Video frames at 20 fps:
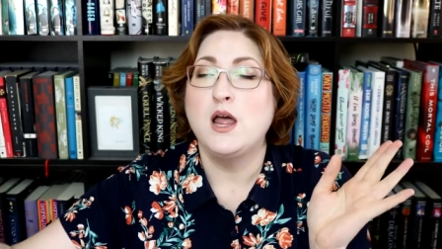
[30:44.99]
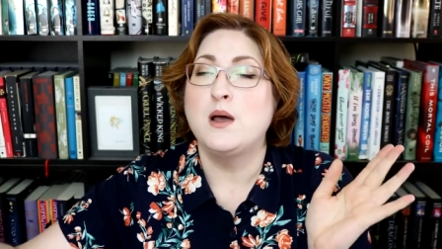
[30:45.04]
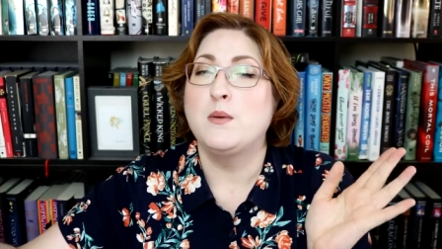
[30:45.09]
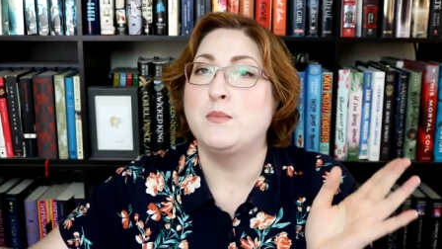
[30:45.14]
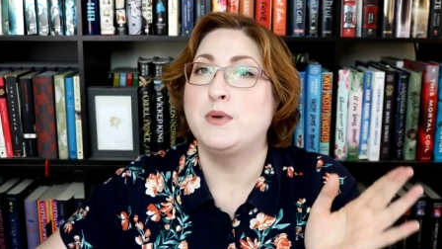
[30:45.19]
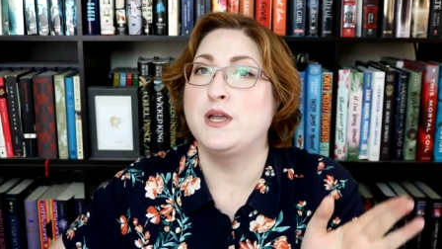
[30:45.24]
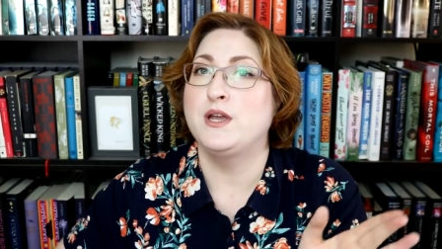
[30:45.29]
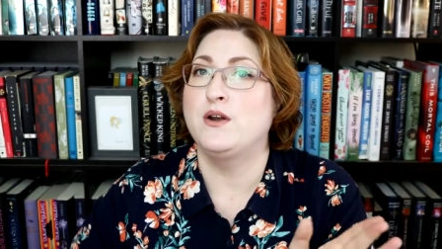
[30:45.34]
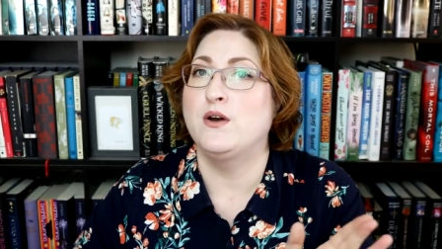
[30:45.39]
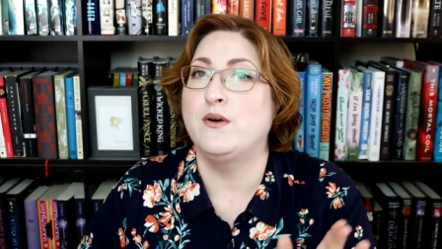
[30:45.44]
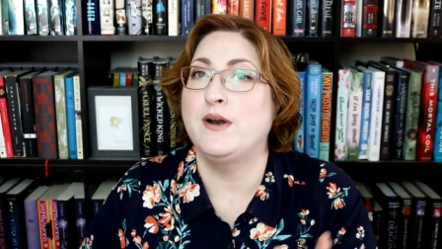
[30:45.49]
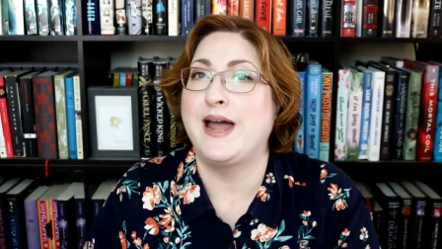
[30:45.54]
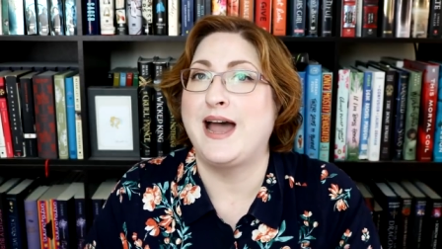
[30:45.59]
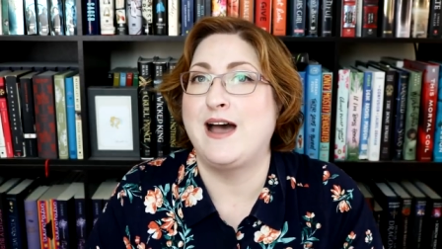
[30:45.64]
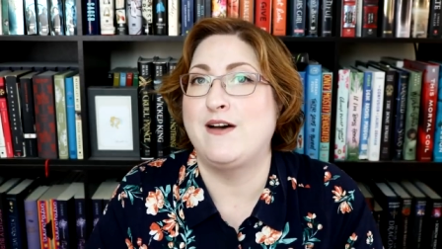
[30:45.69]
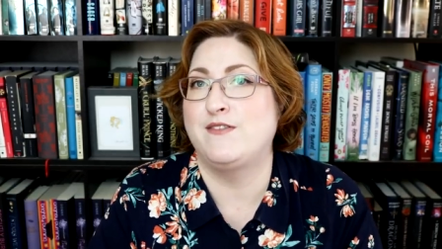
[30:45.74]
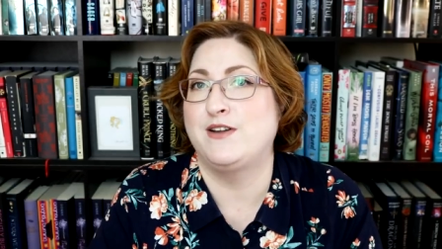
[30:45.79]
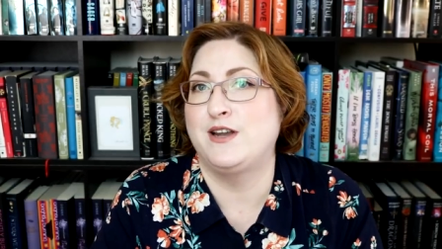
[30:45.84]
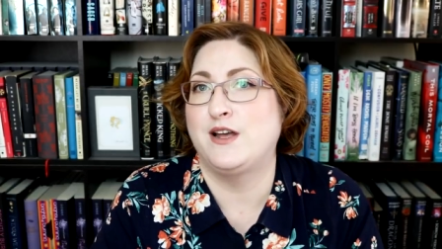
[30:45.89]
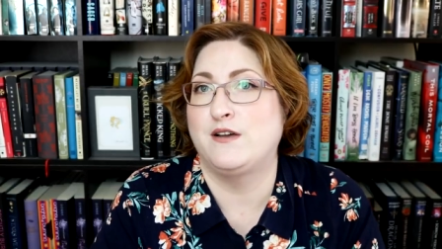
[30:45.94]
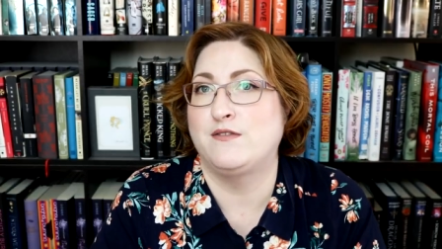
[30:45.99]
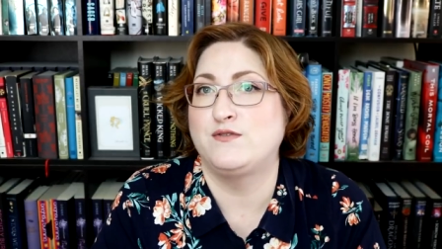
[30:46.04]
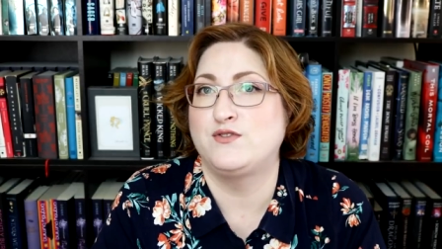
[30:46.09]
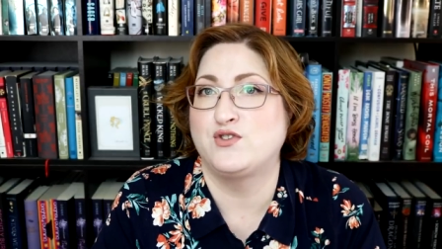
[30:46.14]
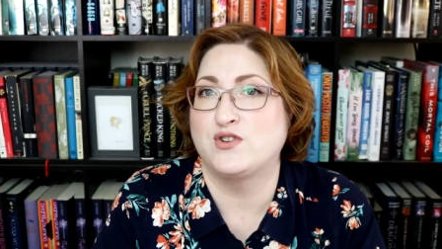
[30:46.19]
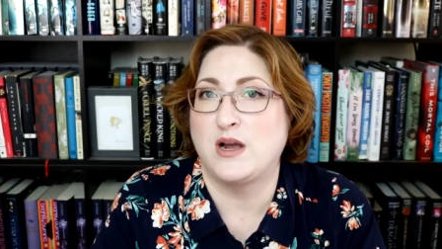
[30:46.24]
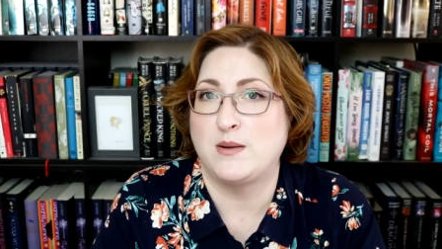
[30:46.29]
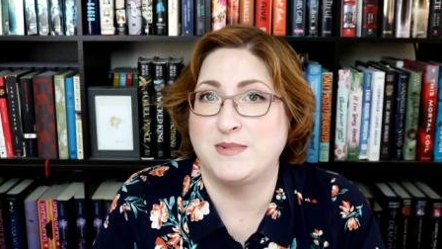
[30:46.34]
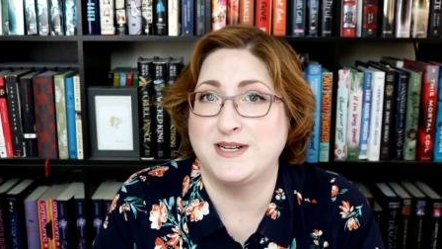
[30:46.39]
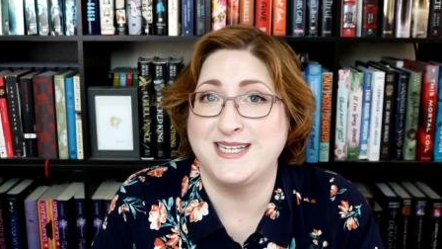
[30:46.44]
but you don't have enough
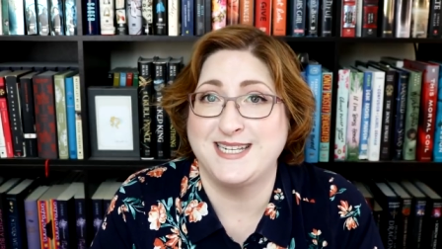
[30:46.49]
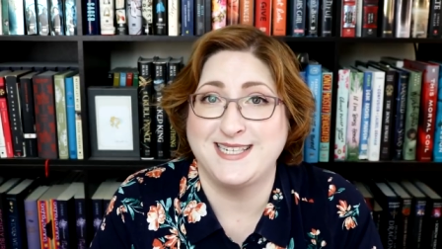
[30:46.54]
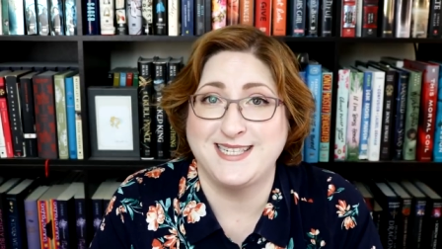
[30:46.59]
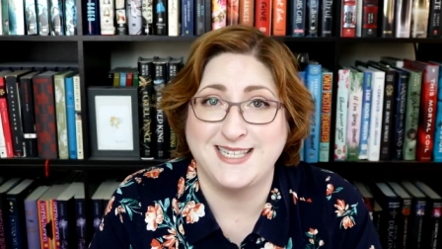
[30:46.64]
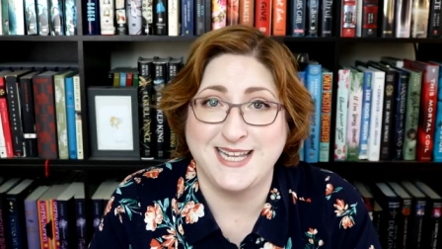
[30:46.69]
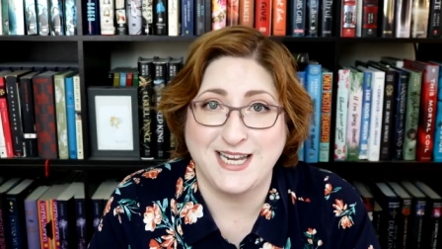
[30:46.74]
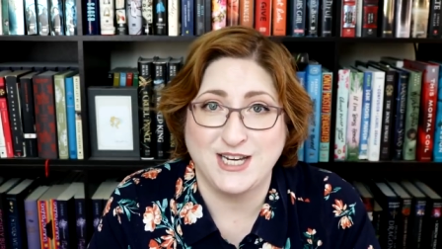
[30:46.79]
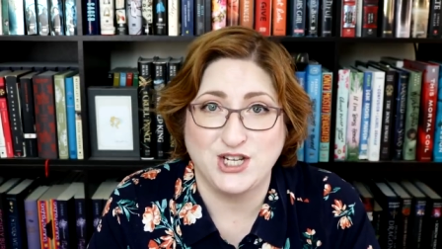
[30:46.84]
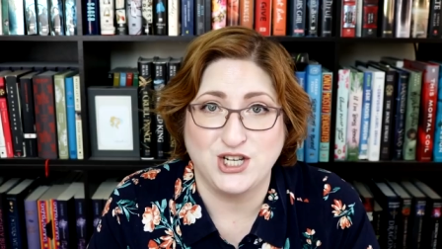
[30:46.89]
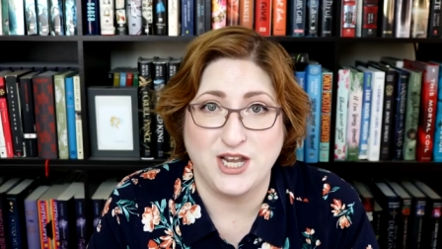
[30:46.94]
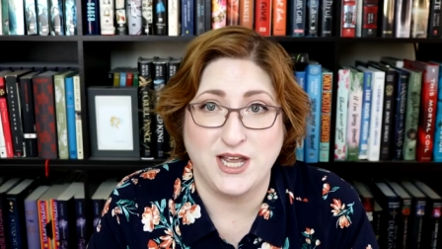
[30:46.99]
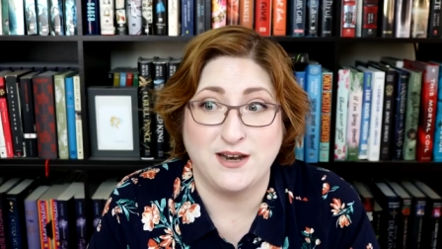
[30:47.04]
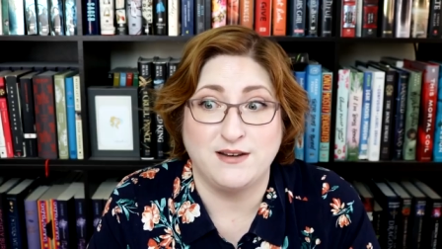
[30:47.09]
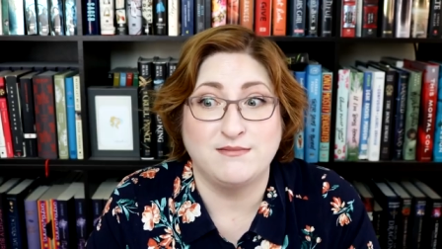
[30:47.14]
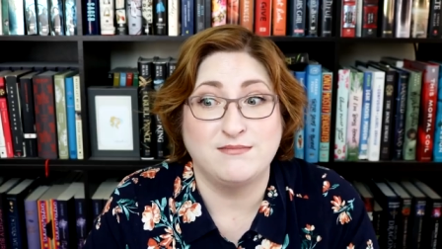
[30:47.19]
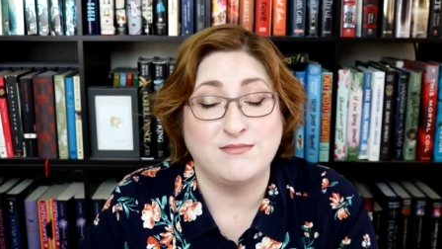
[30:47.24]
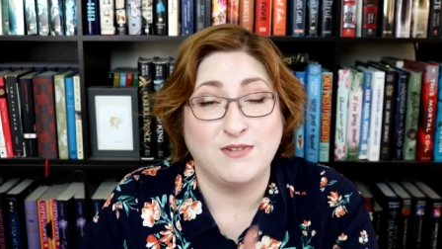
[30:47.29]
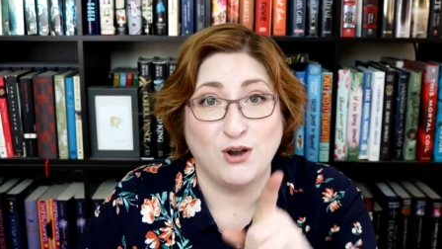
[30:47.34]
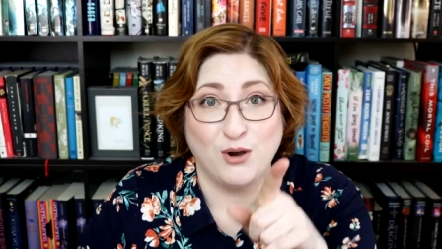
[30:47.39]
dramatization.